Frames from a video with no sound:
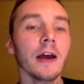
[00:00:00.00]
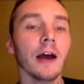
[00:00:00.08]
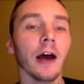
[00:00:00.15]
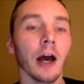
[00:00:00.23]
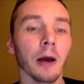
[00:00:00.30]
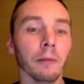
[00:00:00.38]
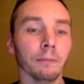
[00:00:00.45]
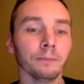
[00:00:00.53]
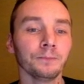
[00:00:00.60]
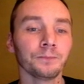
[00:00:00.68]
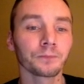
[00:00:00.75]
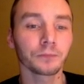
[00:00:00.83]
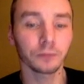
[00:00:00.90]
Um,
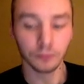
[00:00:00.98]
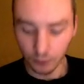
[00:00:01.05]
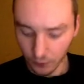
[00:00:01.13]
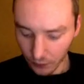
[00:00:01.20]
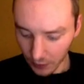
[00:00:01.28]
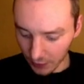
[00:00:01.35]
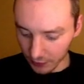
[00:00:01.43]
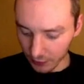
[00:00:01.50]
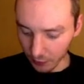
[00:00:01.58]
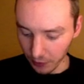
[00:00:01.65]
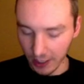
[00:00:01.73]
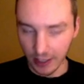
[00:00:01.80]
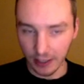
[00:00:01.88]
so we
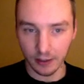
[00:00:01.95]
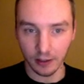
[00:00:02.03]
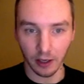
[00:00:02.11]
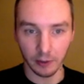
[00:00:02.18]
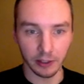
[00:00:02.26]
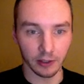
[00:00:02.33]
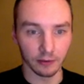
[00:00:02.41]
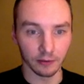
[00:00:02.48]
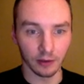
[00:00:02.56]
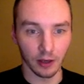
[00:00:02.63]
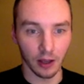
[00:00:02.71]
can, I mean,